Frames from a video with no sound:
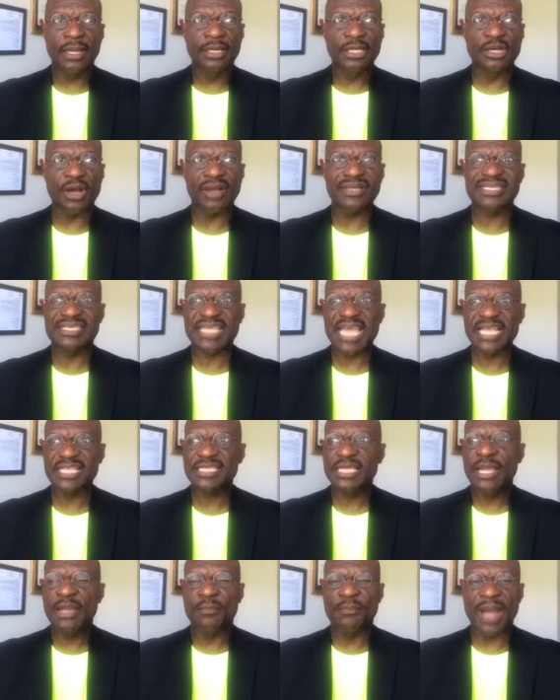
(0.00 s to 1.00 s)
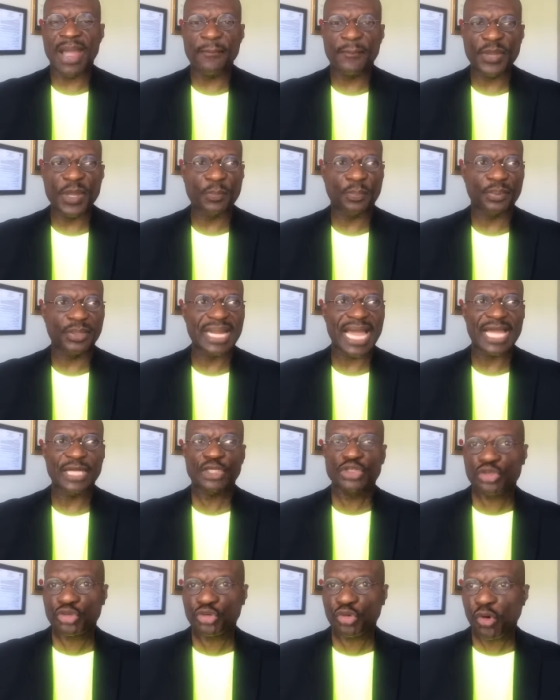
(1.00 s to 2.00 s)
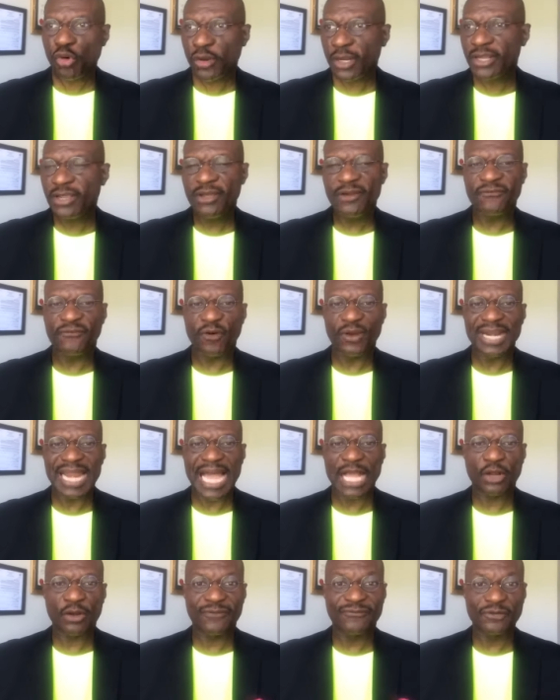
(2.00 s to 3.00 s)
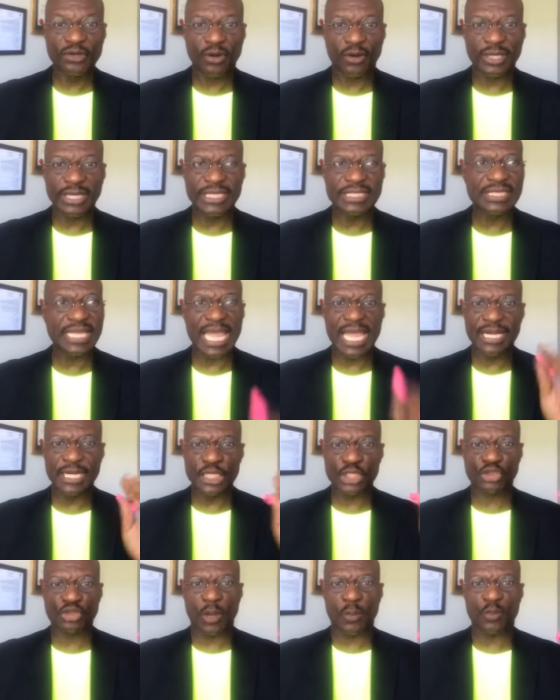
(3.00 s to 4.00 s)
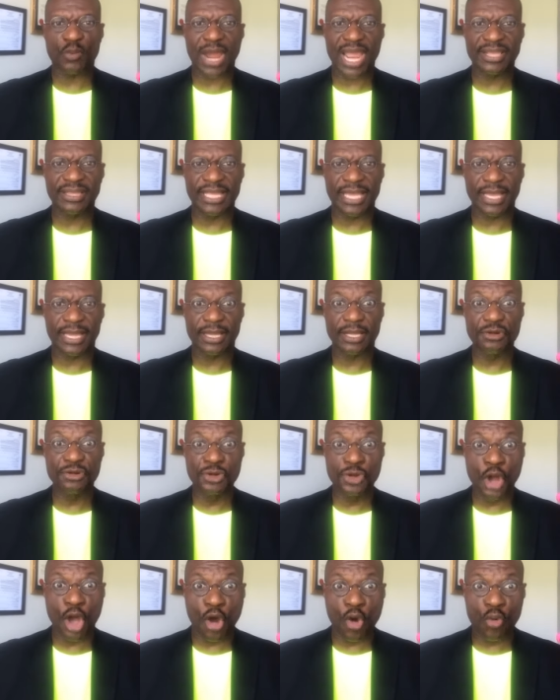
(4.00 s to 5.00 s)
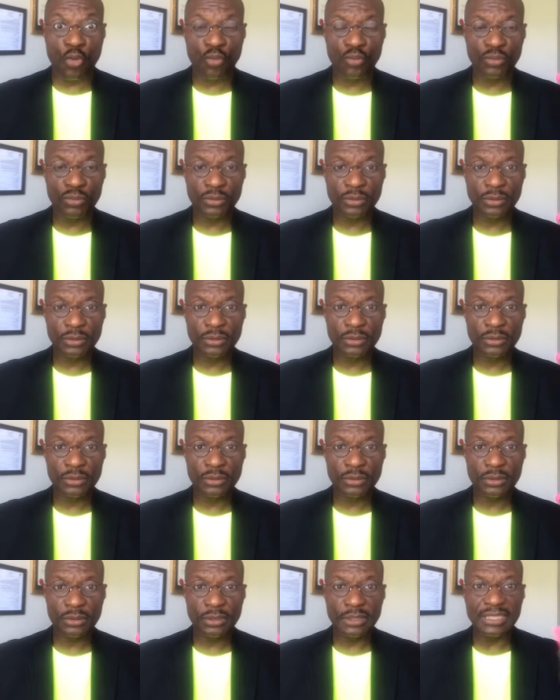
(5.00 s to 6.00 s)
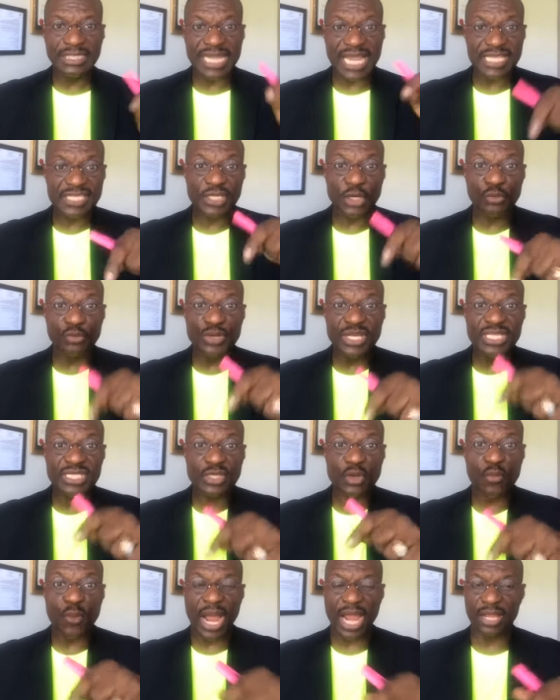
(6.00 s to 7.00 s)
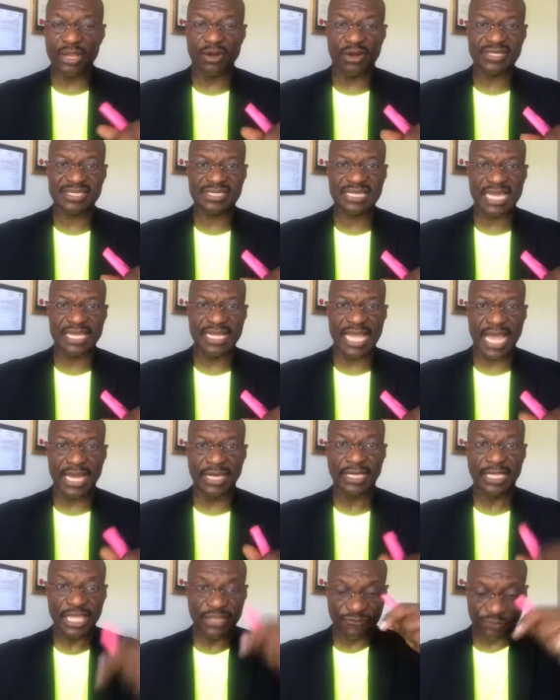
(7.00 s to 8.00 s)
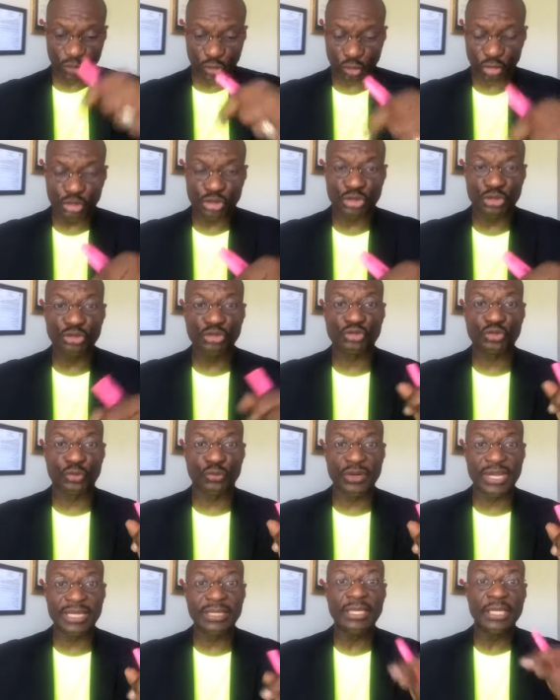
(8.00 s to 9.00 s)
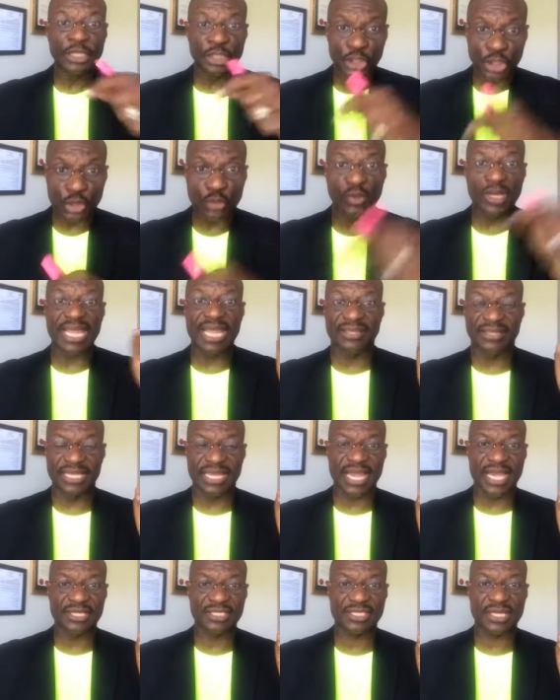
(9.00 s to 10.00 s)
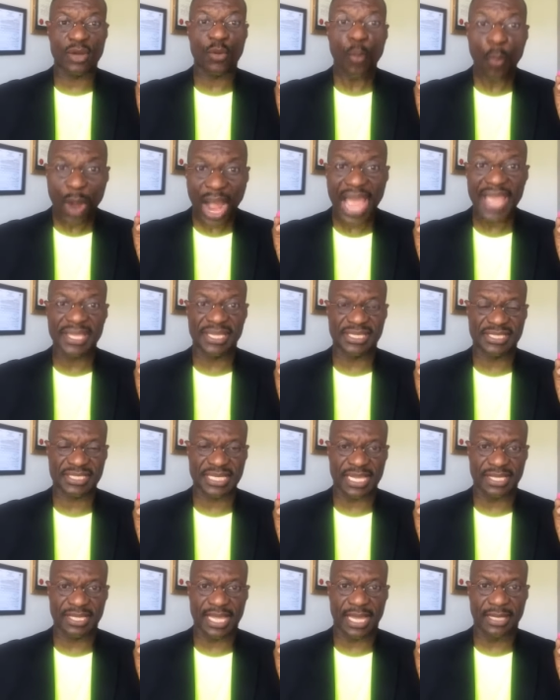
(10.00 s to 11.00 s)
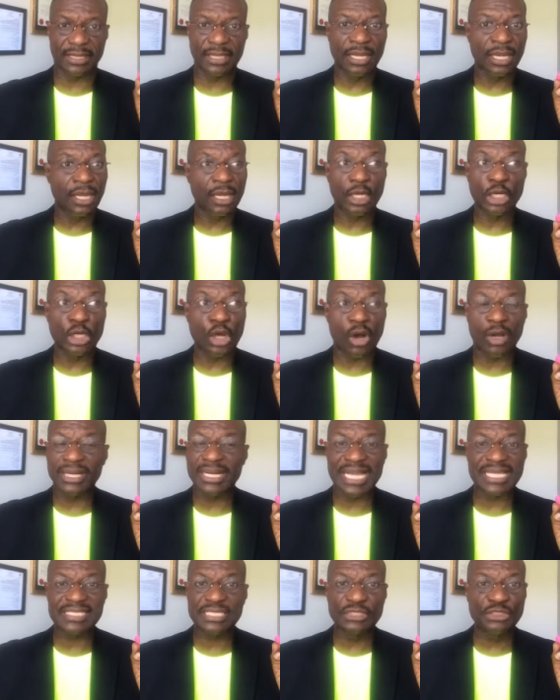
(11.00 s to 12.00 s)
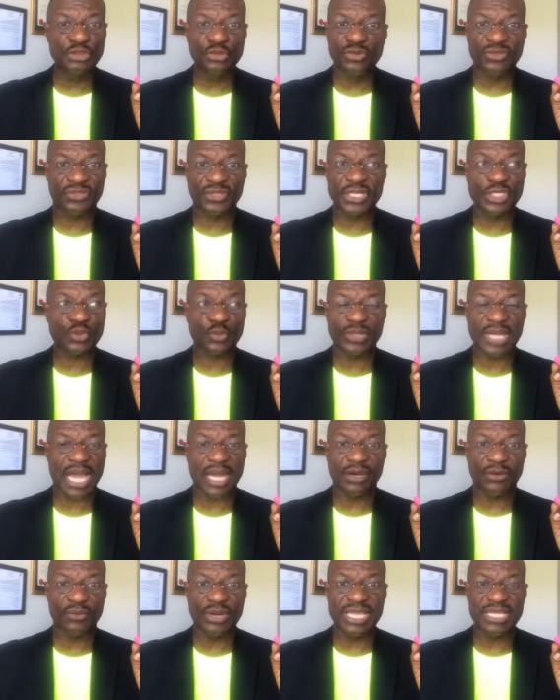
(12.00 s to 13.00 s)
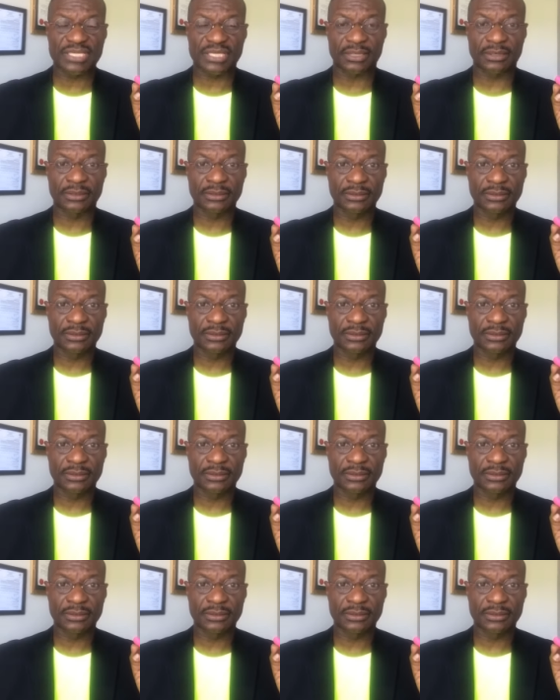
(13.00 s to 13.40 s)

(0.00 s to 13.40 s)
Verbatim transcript: God says, my people are destroyed for lack of knowledge. And they stop right there. No. There's a reason why God said that. If you continue to read, you will get the answer why he said that. God doesn't do things without a reason.